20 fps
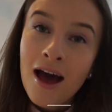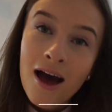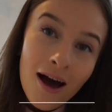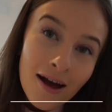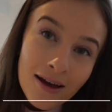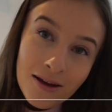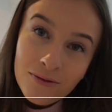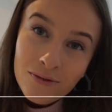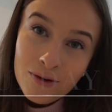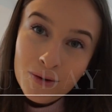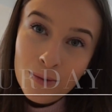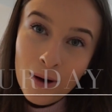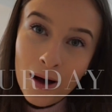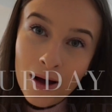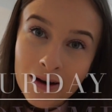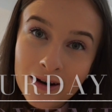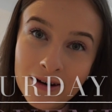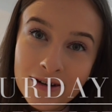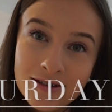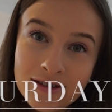Hi
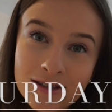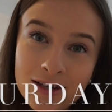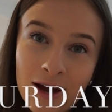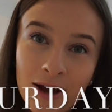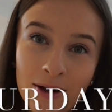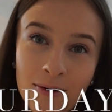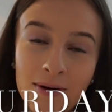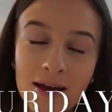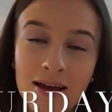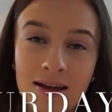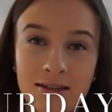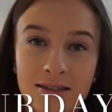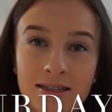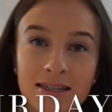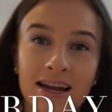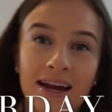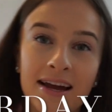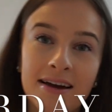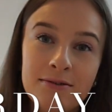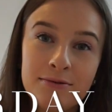everyone, so
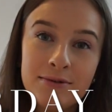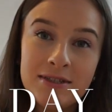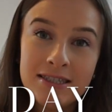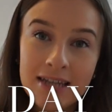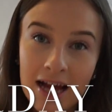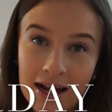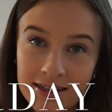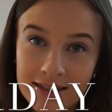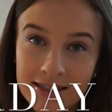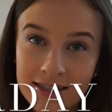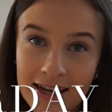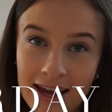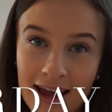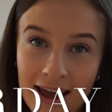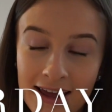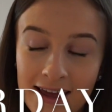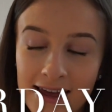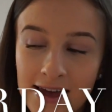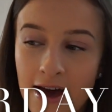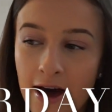it's now
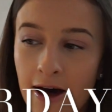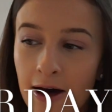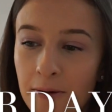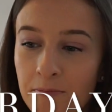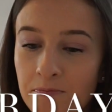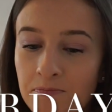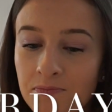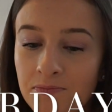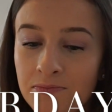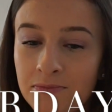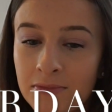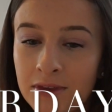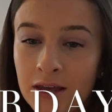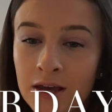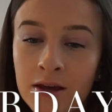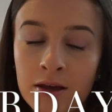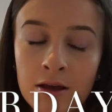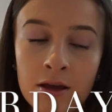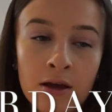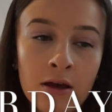Saturday. I'm
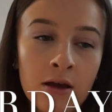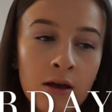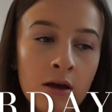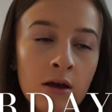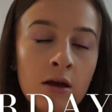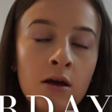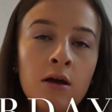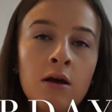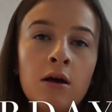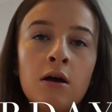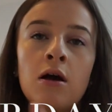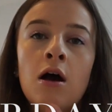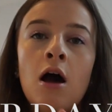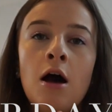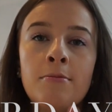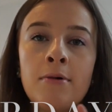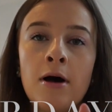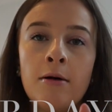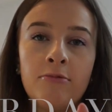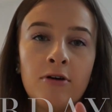
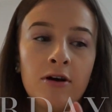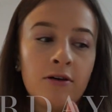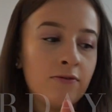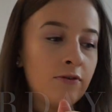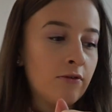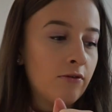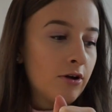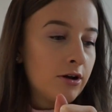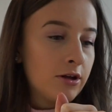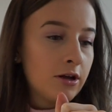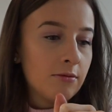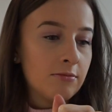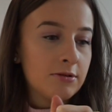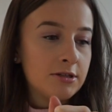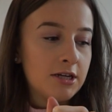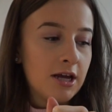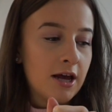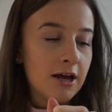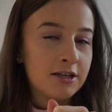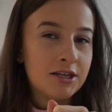out of breath for running up the
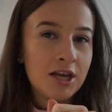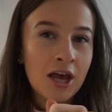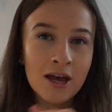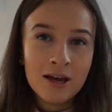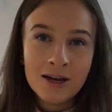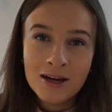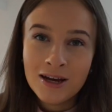stairs.